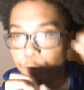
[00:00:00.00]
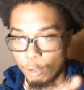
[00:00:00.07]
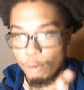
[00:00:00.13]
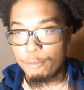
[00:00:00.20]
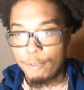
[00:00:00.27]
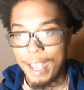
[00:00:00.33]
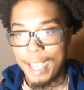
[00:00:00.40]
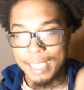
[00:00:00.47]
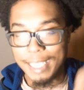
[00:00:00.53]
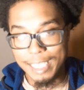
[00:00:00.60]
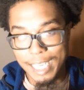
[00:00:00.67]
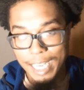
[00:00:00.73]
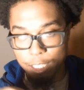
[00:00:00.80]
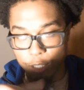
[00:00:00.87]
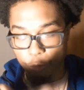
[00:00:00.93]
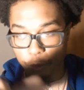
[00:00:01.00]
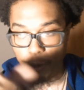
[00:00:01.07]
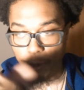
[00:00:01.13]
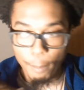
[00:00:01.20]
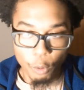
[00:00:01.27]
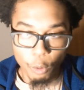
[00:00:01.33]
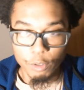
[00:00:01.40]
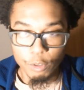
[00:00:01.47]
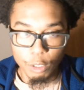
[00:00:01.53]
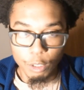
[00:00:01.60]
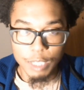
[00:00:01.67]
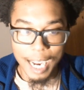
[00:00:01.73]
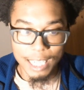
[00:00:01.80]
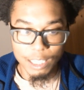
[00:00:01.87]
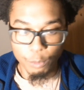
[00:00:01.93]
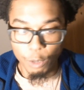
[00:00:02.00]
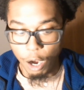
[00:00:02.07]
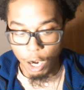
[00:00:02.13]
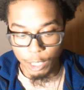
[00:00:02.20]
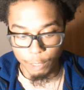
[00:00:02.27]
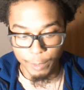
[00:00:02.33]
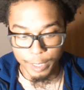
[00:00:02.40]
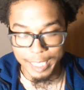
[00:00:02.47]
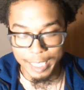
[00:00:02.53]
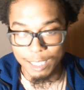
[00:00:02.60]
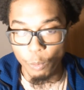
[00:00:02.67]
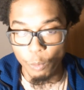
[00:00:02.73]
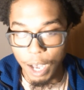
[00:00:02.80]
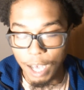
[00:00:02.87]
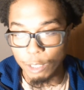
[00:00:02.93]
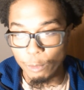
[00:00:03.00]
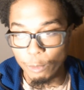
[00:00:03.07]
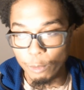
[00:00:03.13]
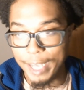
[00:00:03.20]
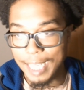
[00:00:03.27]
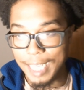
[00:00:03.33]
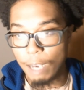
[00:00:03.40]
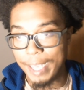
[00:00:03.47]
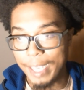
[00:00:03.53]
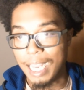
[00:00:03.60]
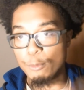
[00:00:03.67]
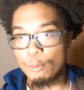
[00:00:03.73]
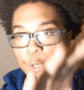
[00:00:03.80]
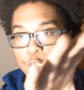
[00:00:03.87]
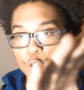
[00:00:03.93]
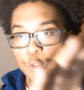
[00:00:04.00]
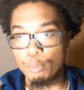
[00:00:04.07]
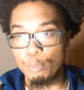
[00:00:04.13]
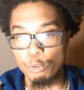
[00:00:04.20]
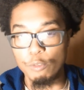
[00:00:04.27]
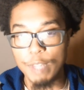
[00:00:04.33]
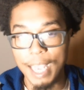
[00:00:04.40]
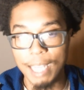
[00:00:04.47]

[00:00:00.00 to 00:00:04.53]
a fact AJ is over both of those guys, and we're arguing against Wilder right now, and I'm going to prove that.